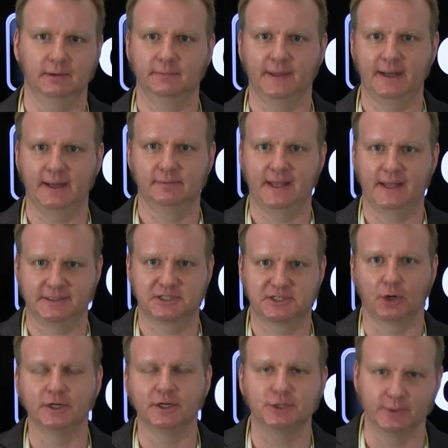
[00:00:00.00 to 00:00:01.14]
that's
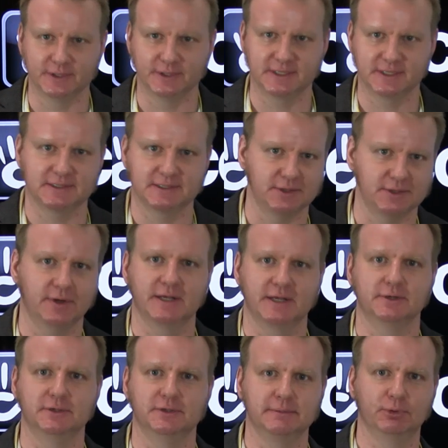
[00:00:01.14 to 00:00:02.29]
starting to exist, and you guys
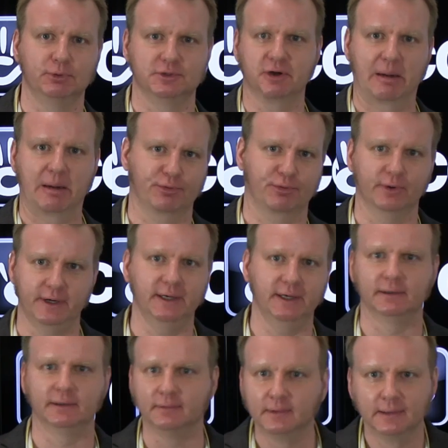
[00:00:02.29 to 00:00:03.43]
are using Bootstrap 3,
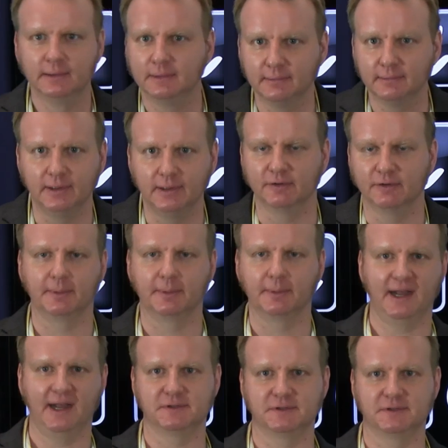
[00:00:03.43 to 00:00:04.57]
and if I'm going to
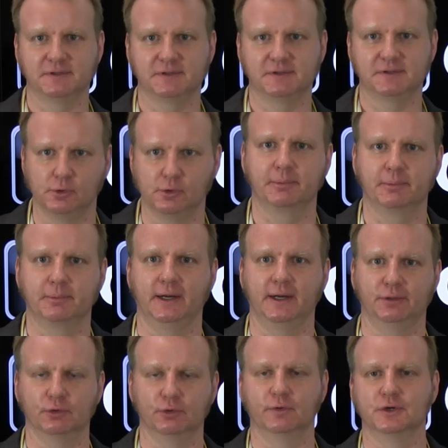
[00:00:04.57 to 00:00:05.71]
have to suffer through
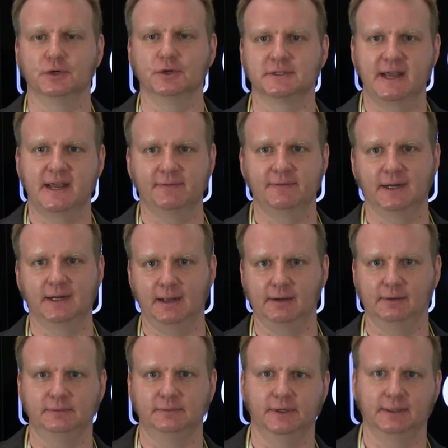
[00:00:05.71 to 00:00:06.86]
upgrading through version 7,
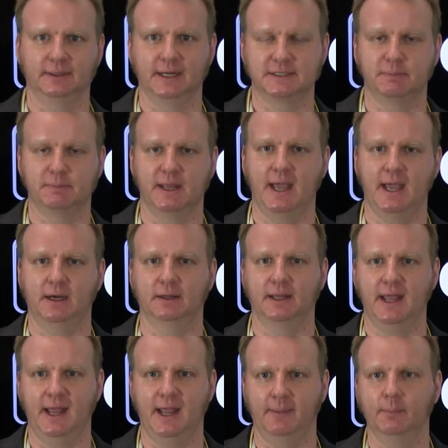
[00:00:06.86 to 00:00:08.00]
I'd like to be ahead of the
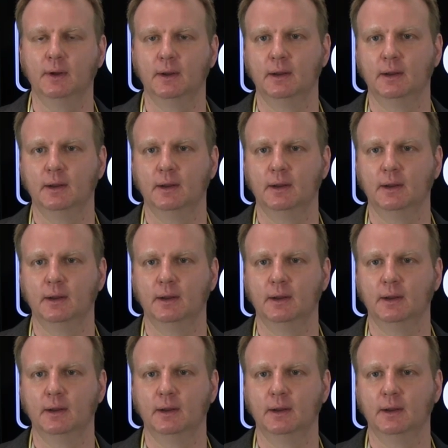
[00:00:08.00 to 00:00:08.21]
game.